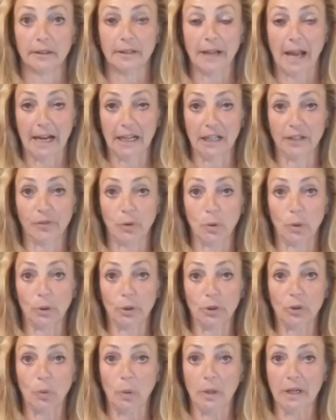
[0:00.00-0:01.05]

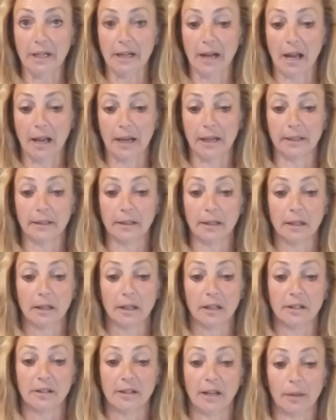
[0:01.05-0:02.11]
94, 29,
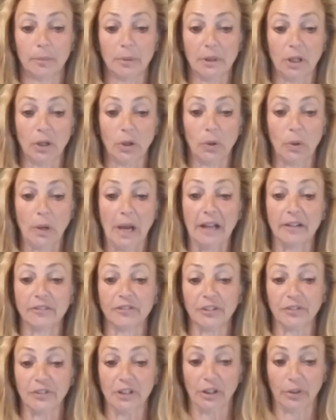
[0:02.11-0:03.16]
00, and
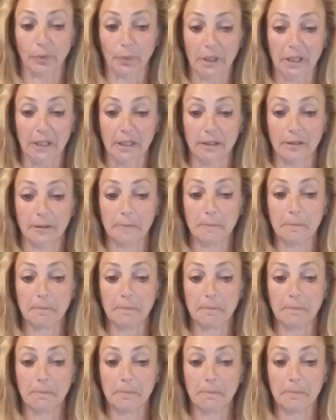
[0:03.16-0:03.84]
53.